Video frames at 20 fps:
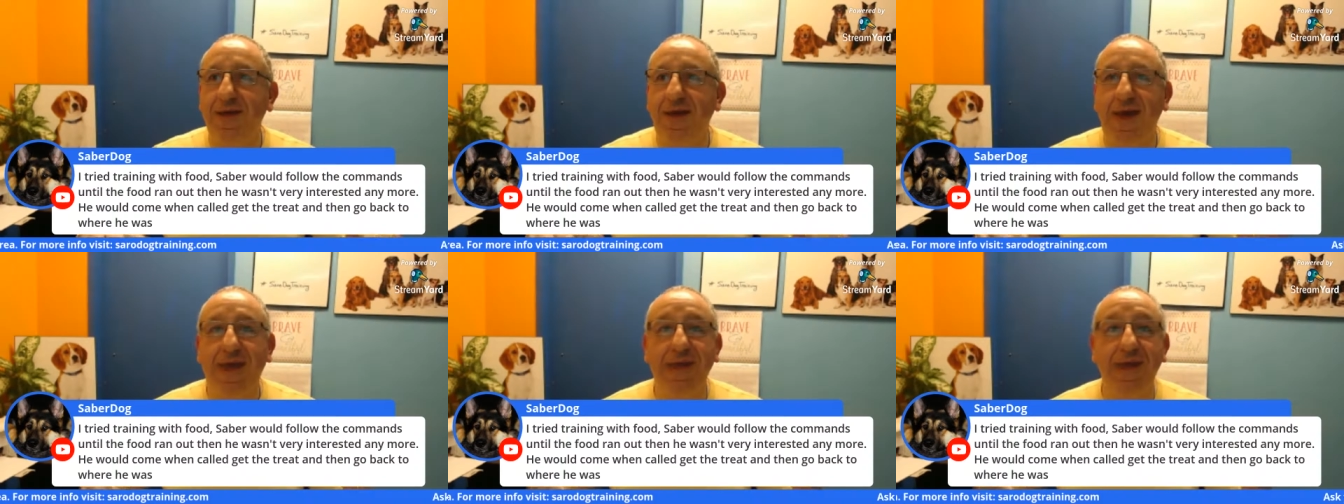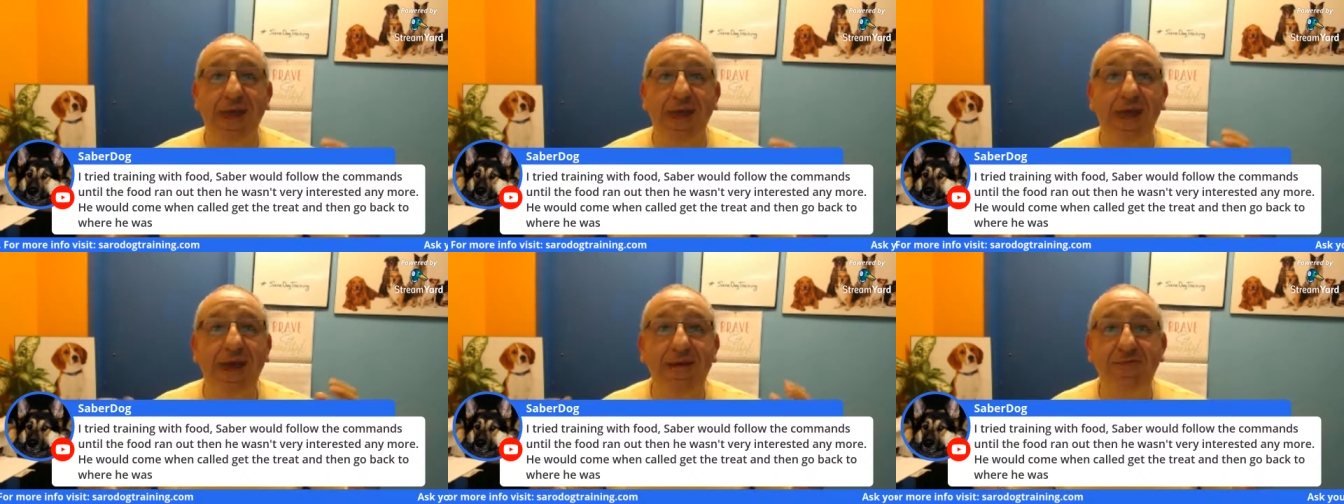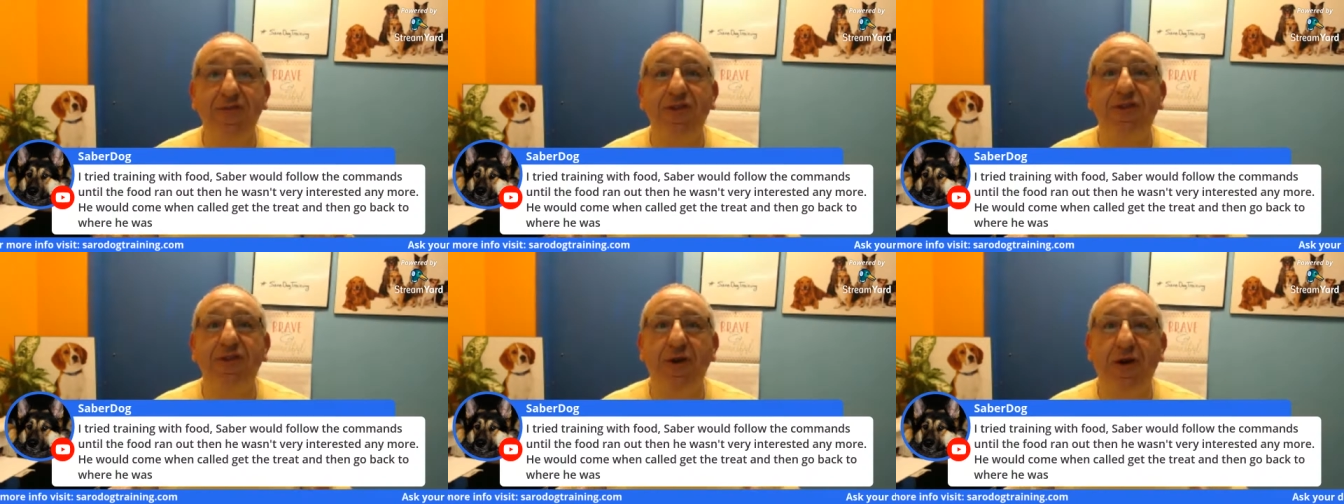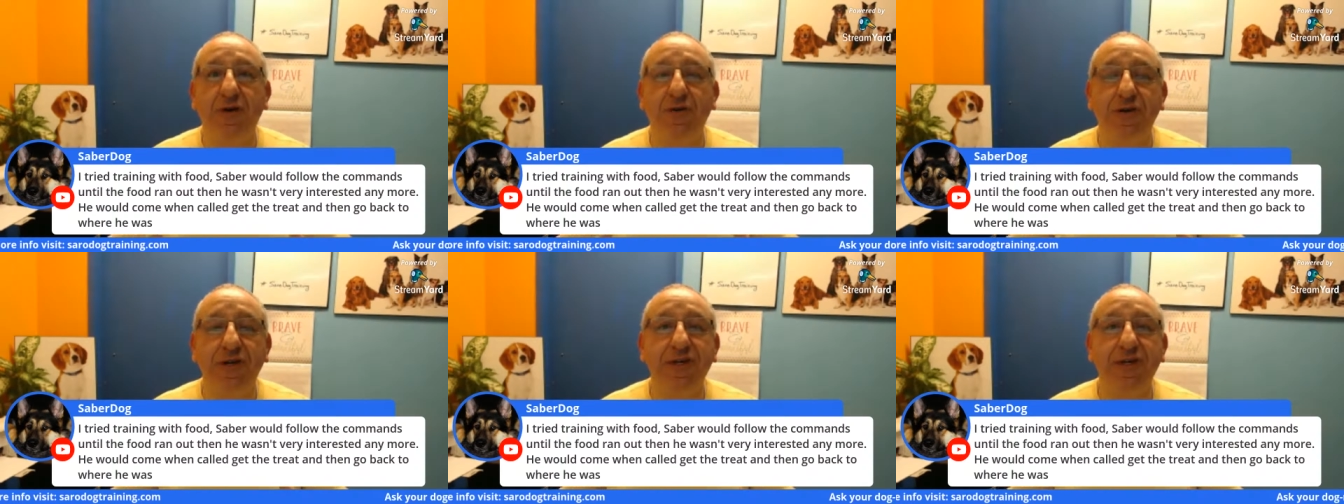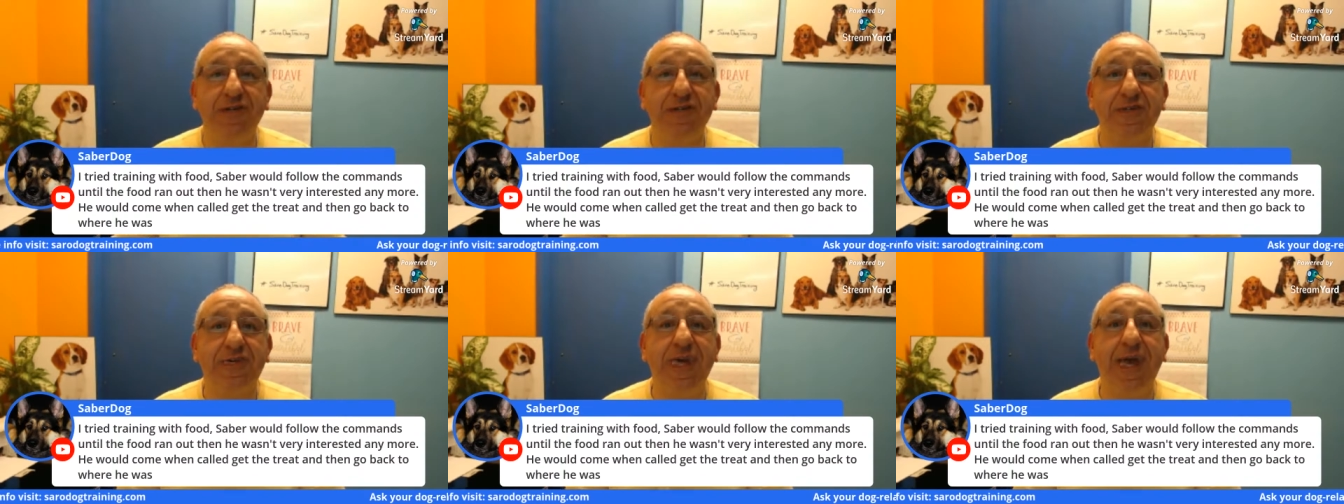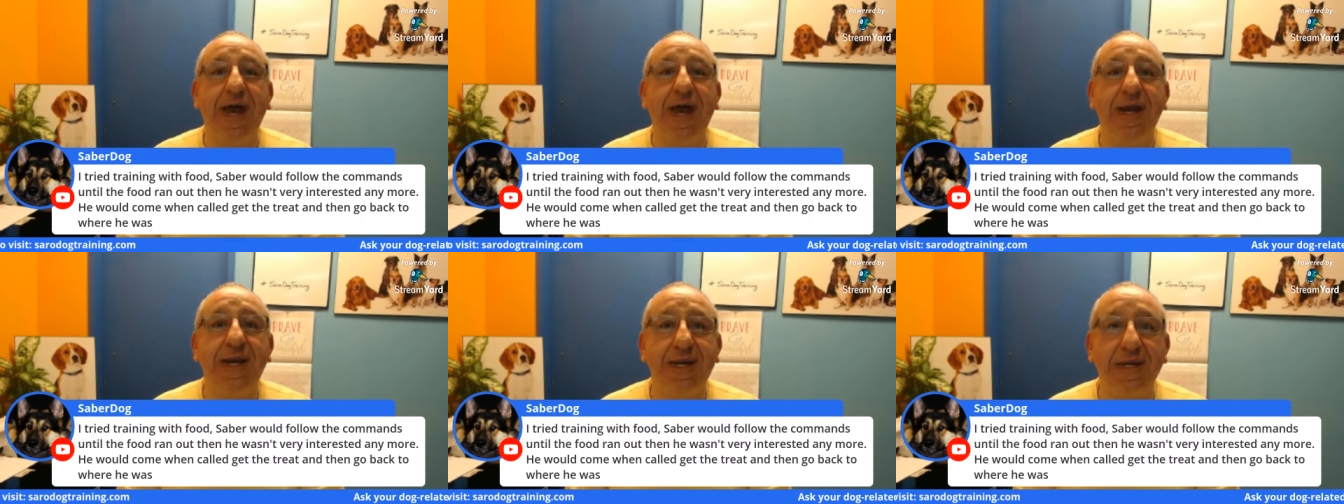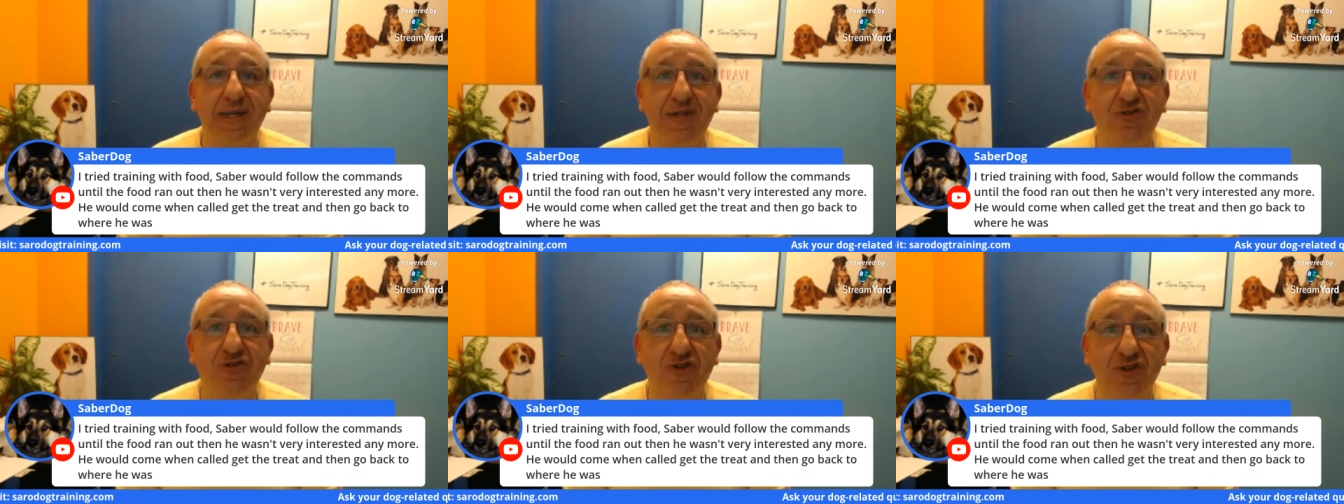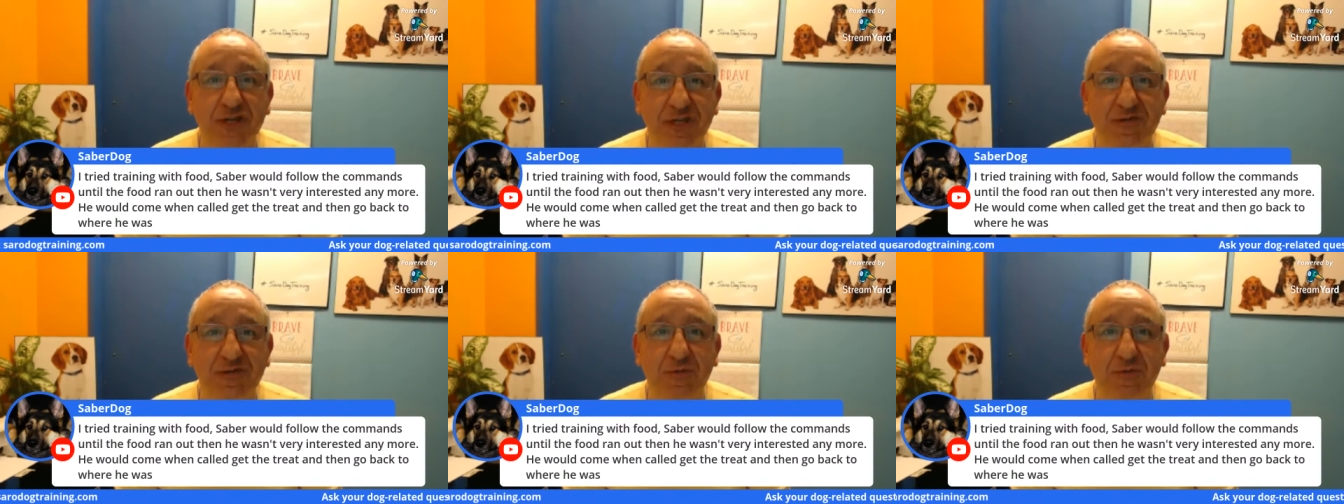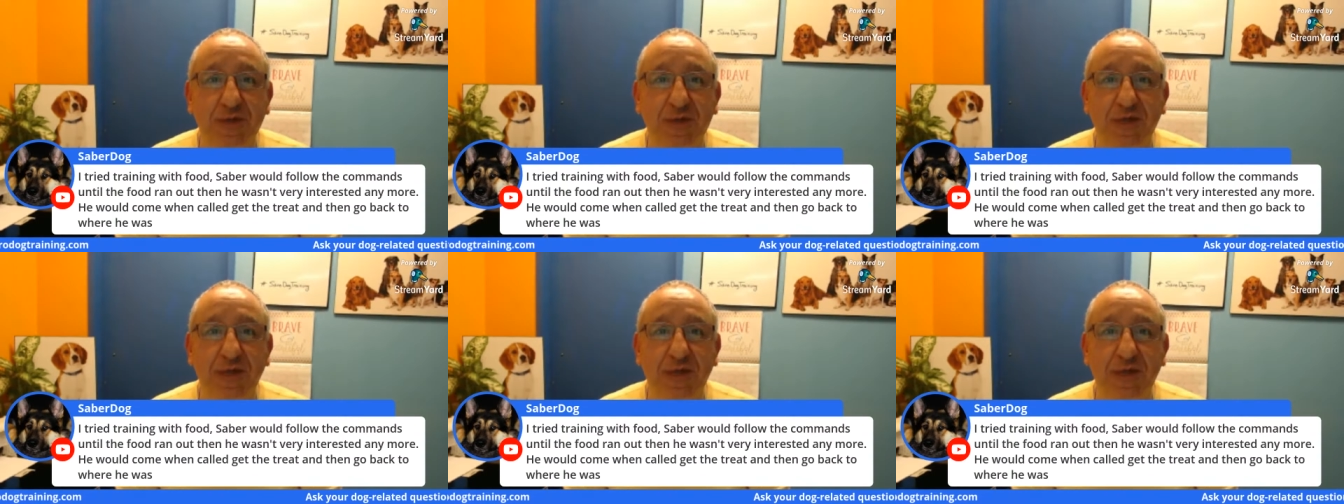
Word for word: and every dog owner is carrying treats with